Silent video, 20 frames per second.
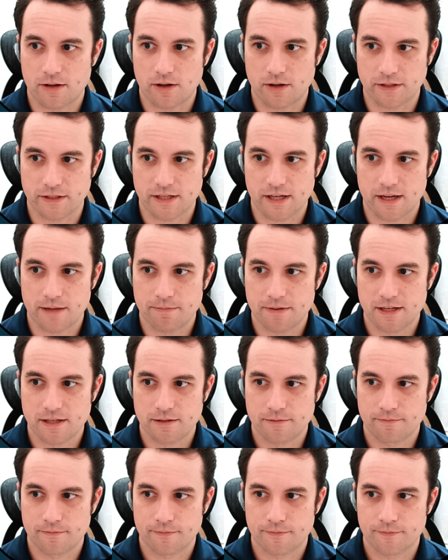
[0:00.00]
on
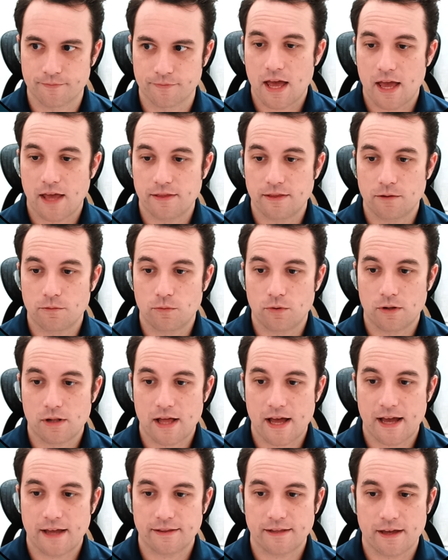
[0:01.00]
typing. And then we'll
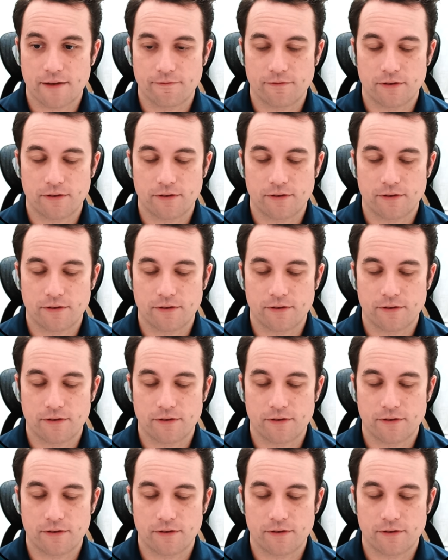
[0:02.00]
add that